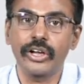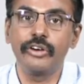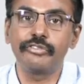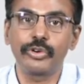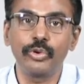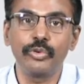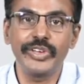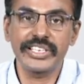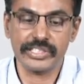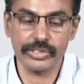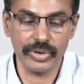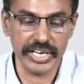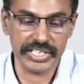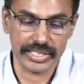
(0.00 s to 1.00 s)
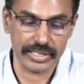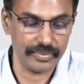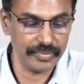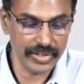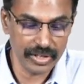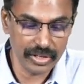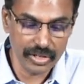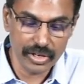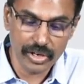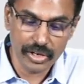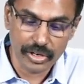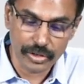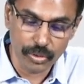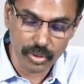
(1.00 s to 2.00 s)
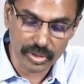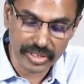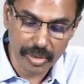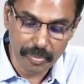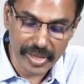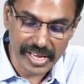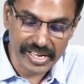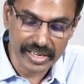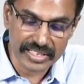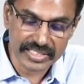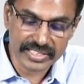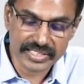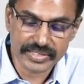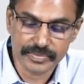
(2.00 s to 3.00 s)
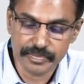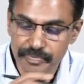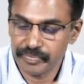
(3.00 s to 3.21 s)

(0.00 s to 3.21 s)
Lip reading: of 2 weeks duration. Note the painless.